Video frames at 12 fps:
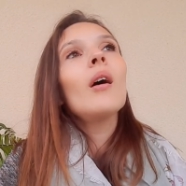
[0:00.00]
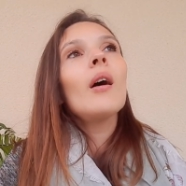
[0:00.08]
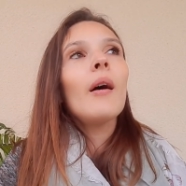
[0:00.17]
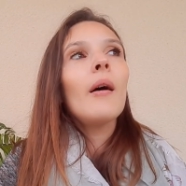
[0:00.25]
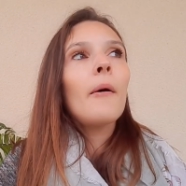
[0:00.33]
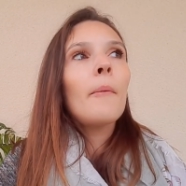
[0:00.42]

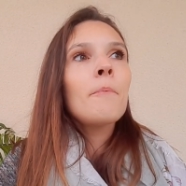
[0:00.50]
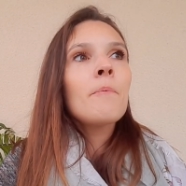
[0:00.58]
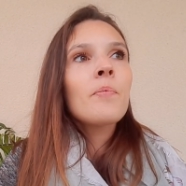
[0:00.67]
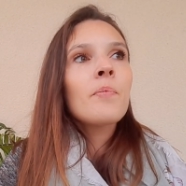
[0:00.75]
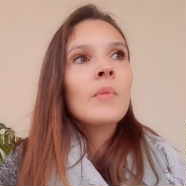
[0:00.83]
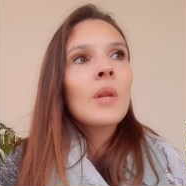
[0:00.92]

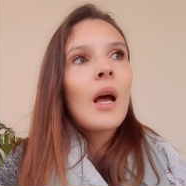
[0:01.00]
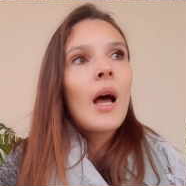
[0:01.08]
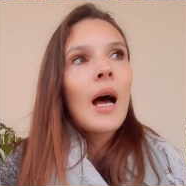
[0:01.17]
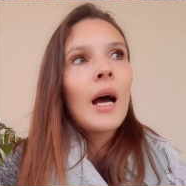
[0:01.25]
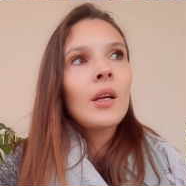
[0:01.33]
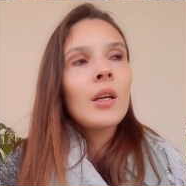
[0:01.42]

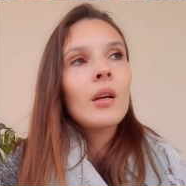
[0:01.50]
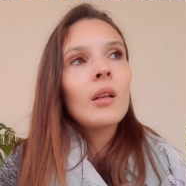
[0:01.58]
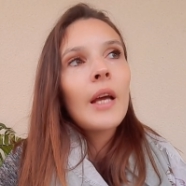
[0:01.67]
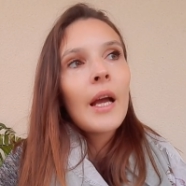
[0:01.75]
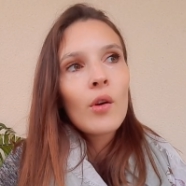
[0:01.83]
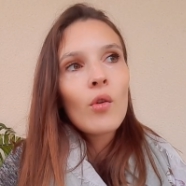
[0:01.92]
And
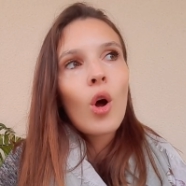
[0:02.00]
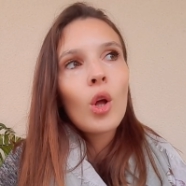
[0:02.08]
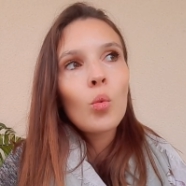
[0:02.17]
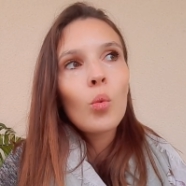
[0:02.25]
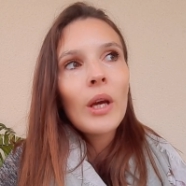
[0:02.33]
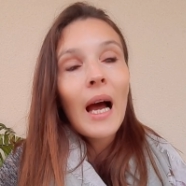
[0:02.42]
later
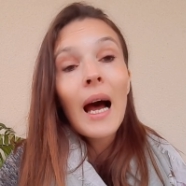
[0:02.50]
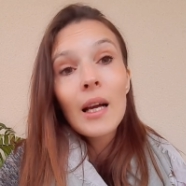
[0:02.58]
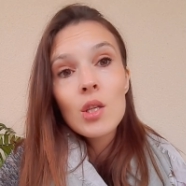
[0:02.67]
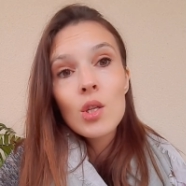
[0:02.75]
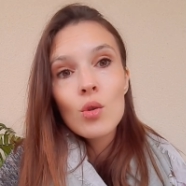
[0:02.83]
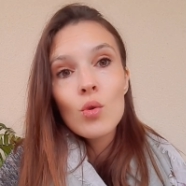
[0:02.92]
on we had
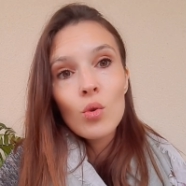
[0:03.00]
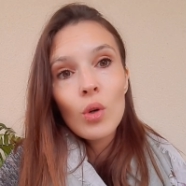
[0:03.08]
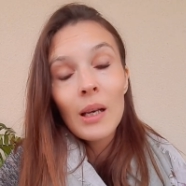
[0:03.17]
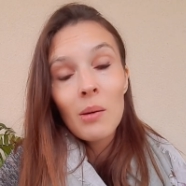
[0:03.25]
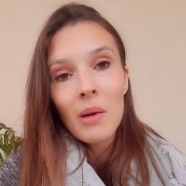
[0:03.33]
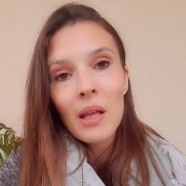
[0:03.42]
to
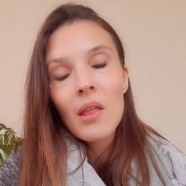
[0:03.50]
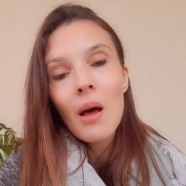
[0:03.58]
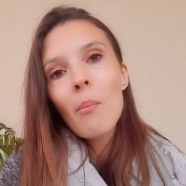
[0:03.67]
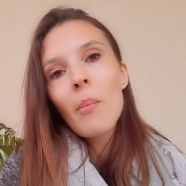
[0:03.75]
admit them,